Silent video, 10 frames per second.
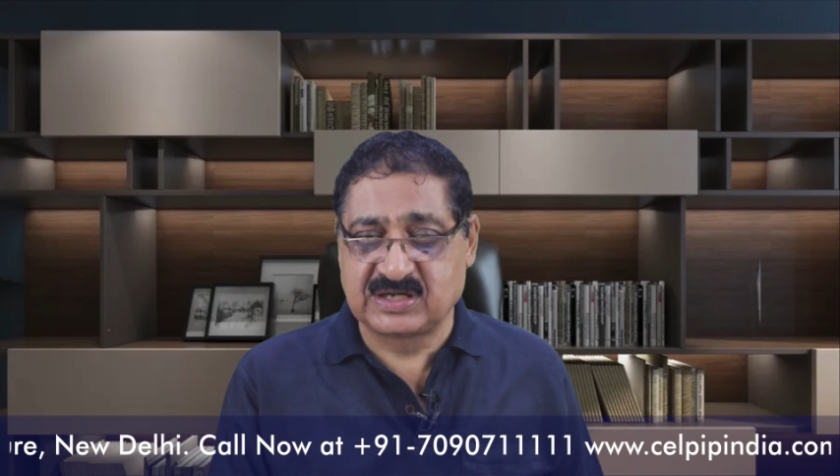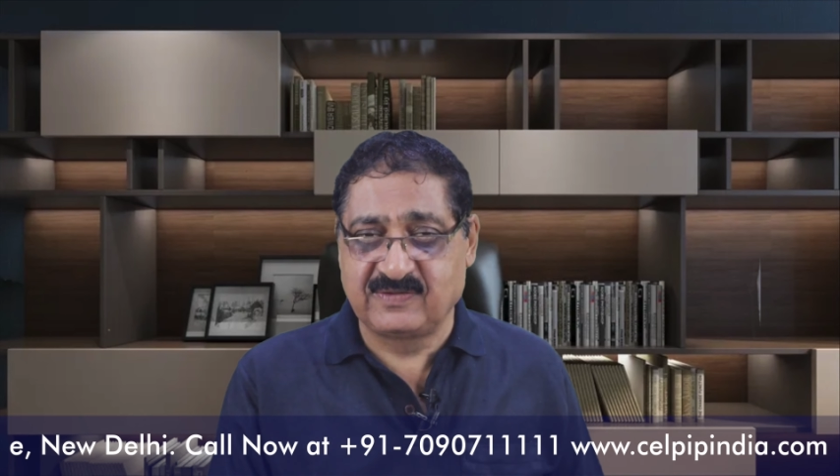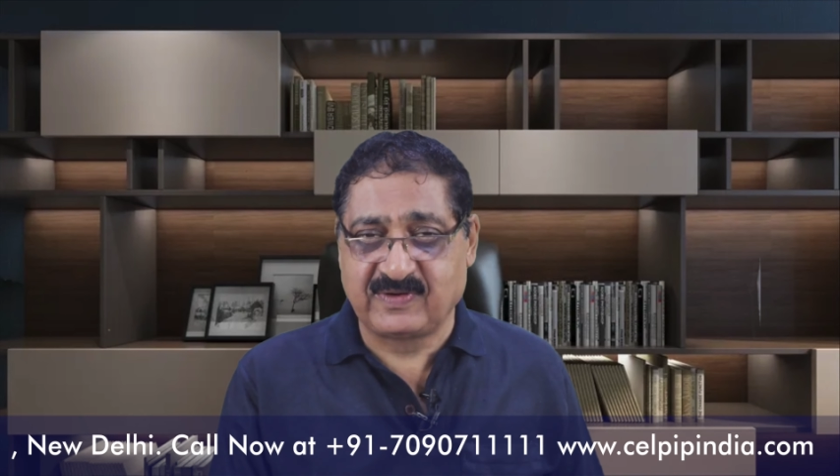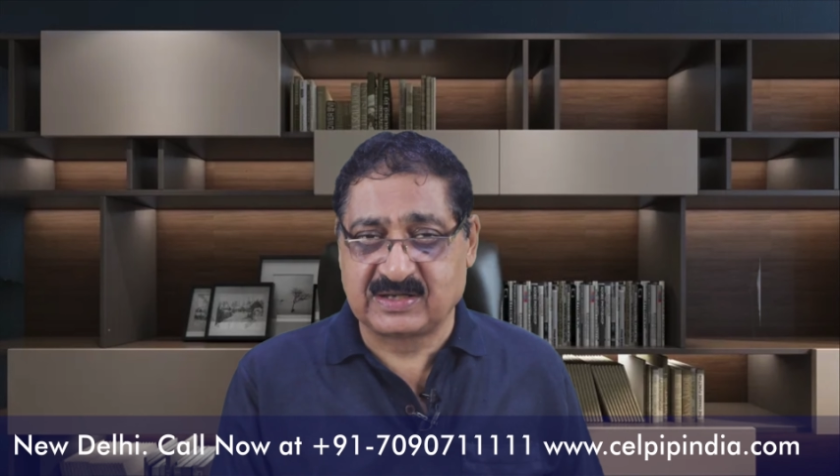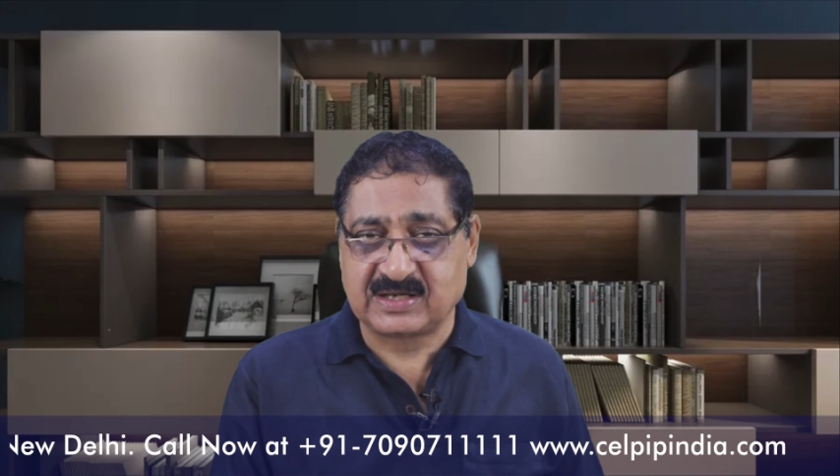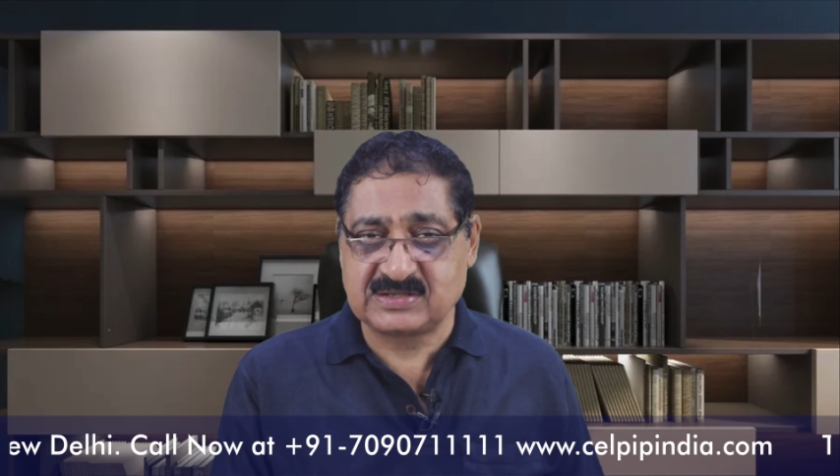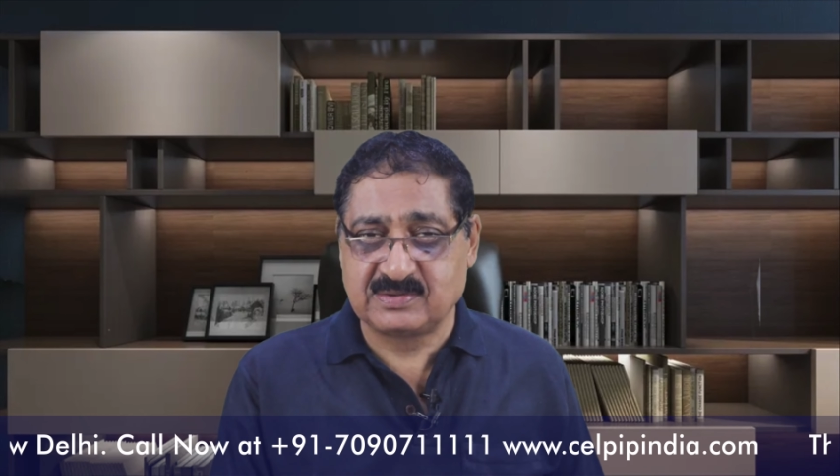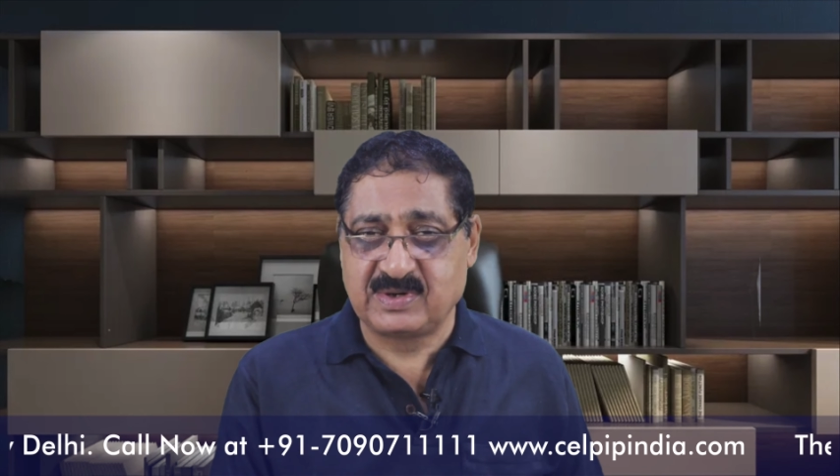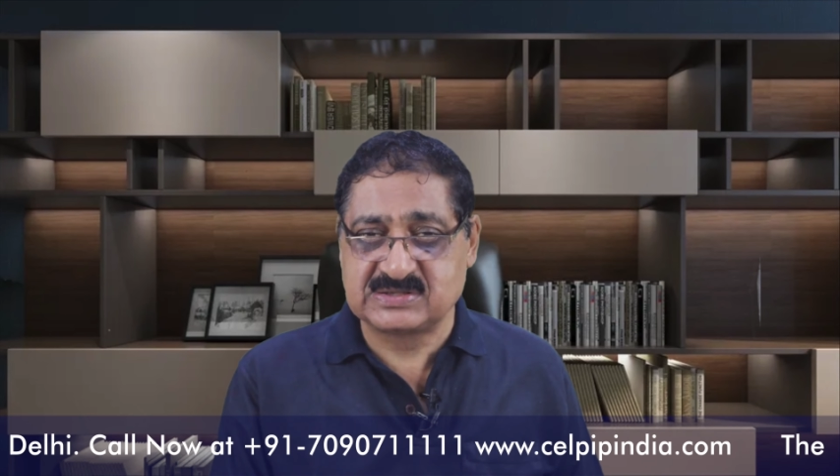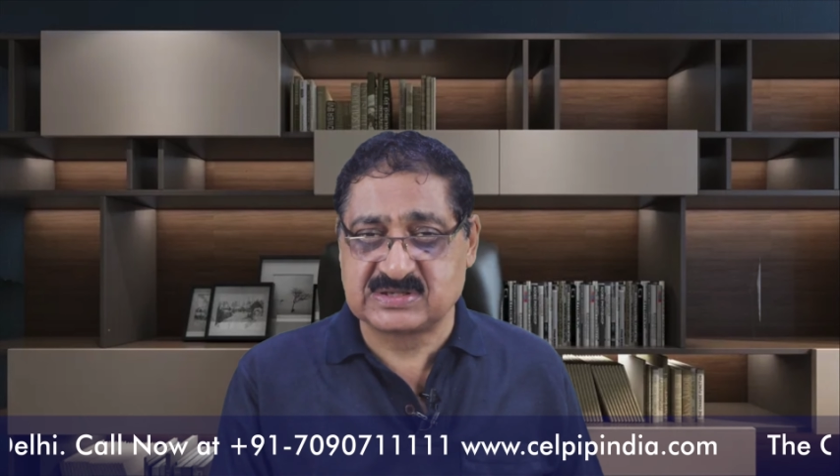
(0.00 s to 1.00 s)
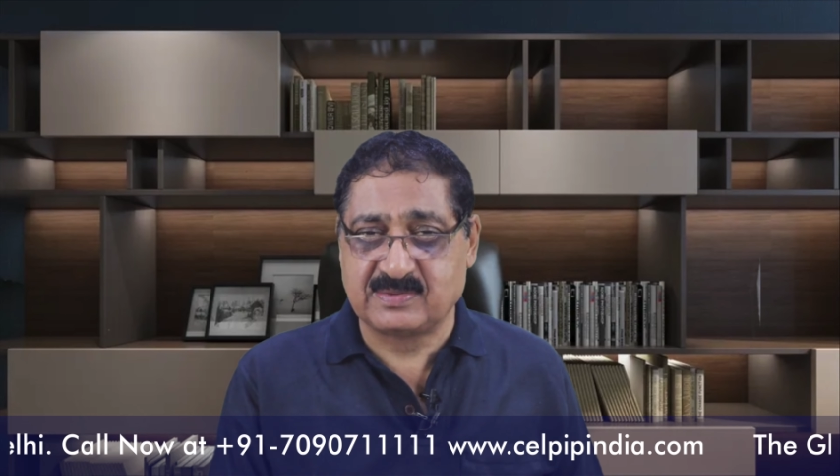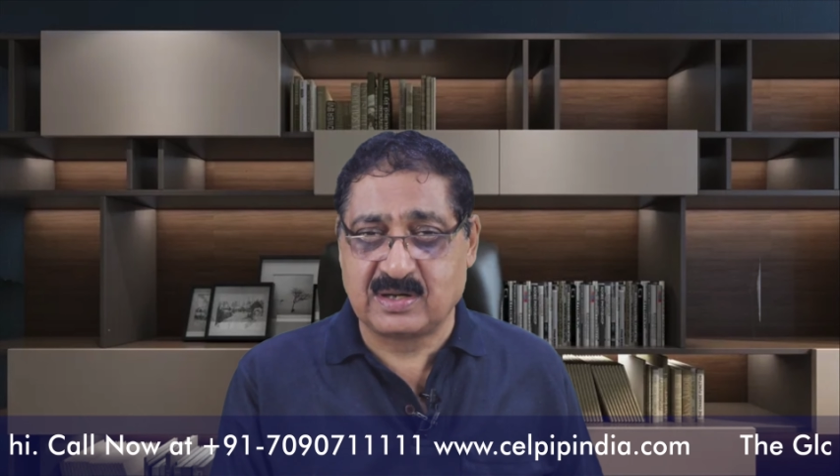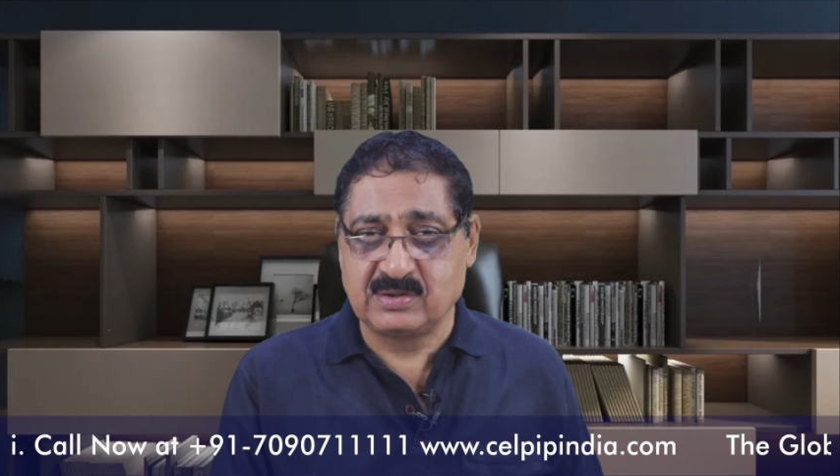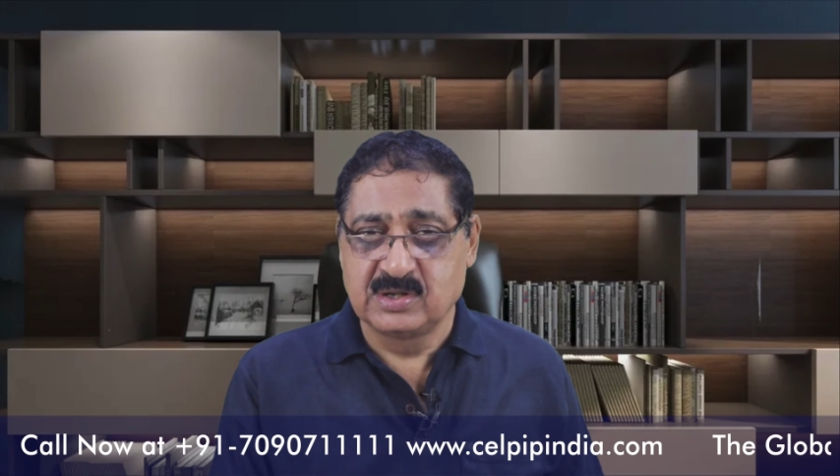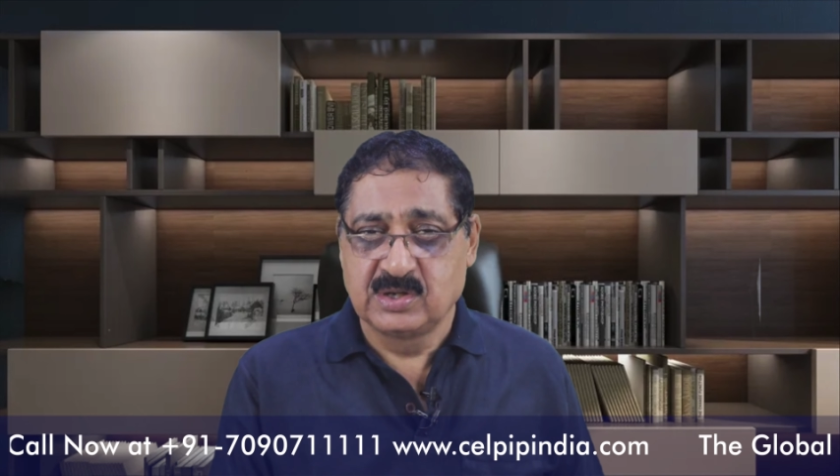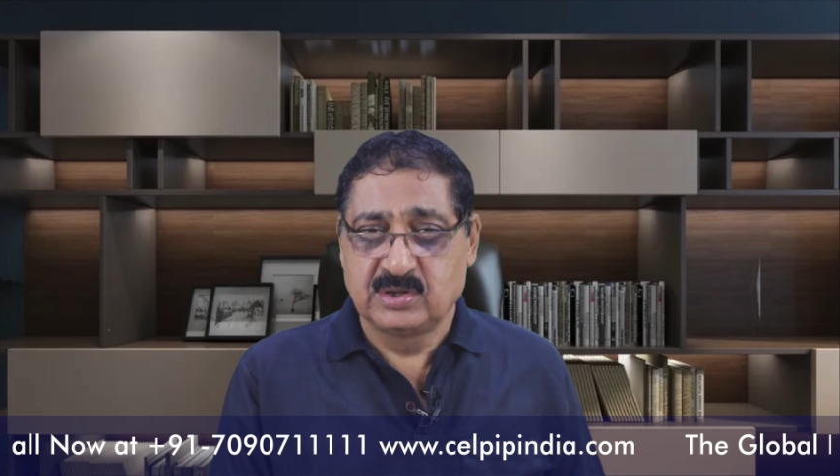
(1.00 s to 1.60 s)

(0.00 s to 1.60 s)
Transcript: 3 factors, but somehow